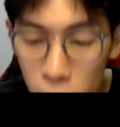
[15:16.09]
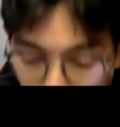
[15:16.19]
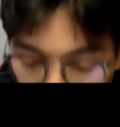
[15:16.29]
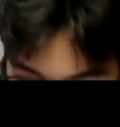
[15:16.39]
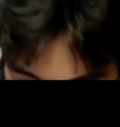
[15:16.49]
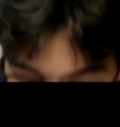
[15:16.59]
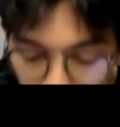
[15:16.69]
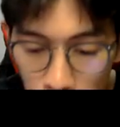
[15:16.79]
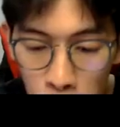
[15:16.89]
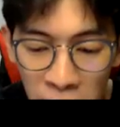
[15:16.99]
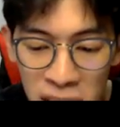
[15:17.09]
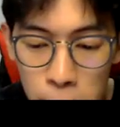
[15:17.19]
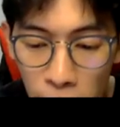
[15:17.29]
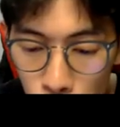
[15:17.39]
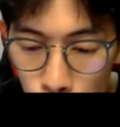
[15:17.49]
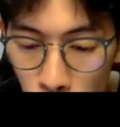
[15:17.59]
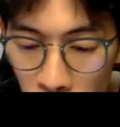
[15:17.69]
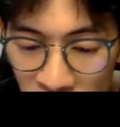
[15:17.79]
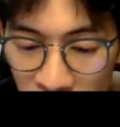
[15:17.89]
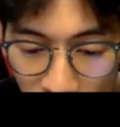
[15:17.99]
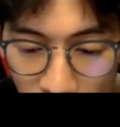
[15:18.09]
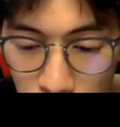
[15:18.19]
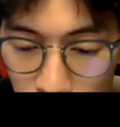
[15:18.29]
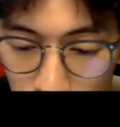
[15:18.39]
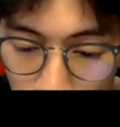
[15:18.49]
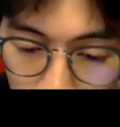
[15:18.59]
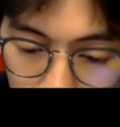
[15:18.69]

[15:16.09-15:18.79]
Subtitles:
So I'm gonna place my ruler there already.